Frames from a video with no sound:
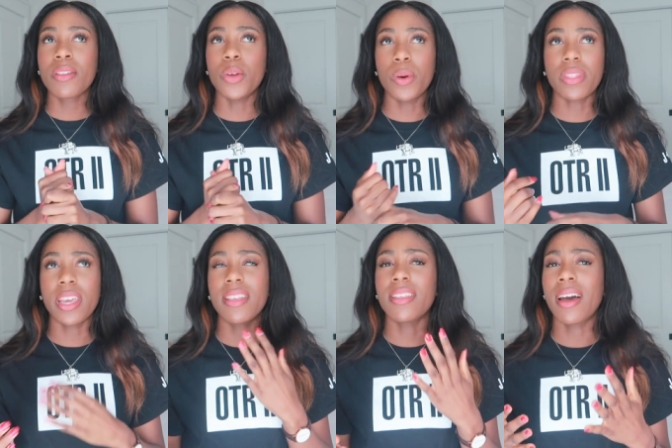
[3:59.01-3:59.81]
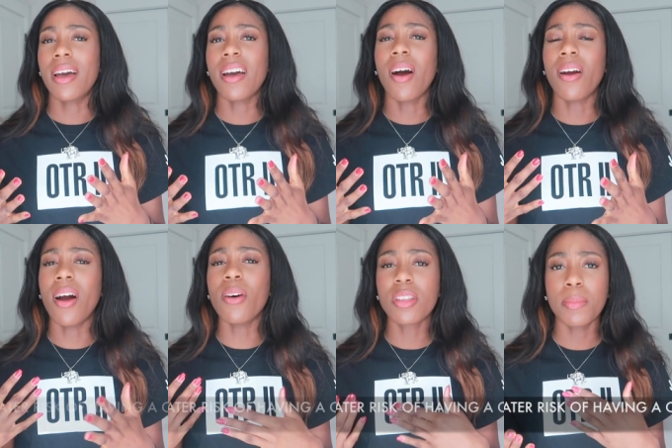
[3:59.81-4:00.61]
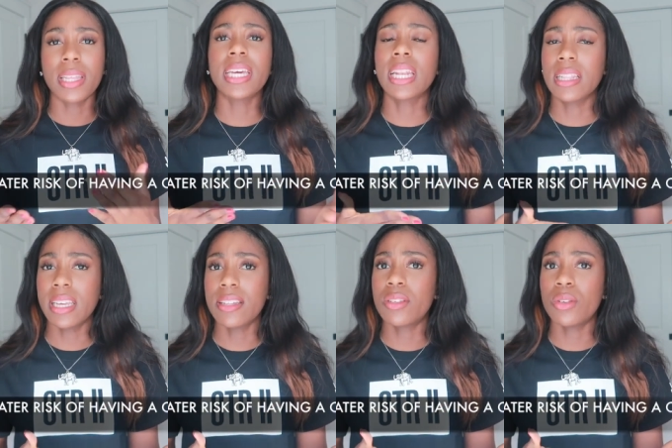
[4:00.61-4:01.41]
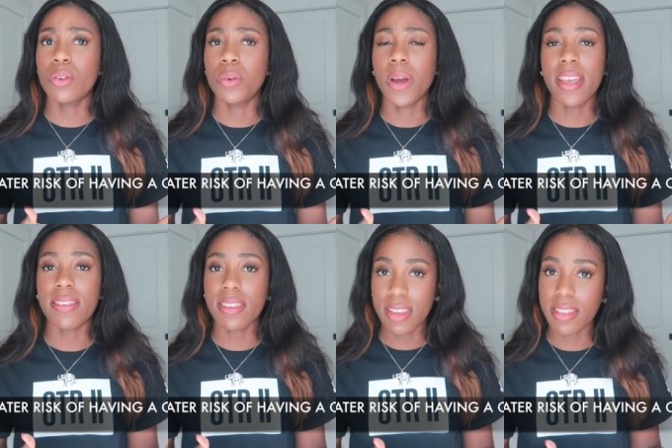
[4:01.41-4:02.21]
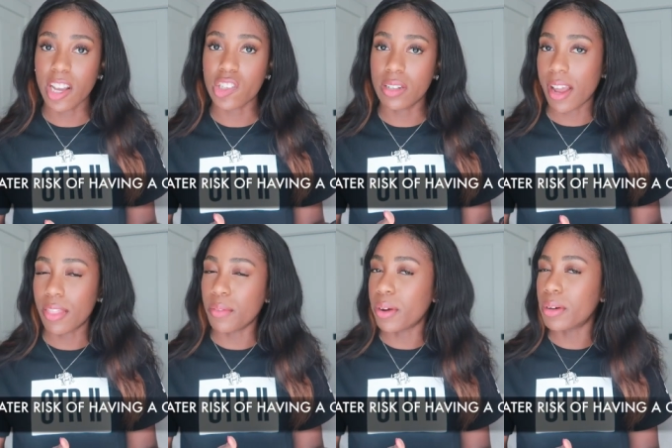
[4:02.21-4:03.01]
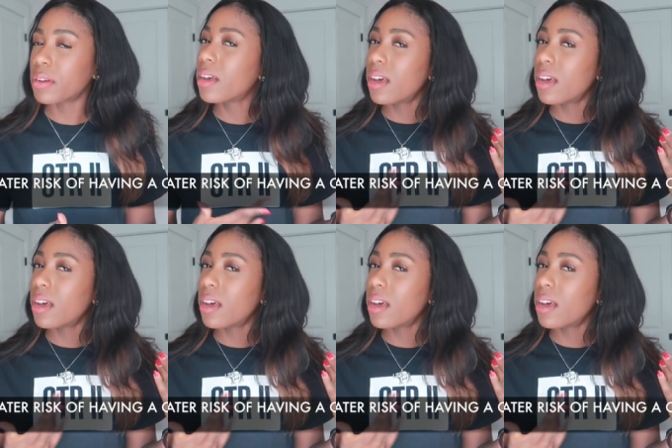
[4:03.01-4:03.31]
doing things that are ultimately going to lead to a C-section down the road,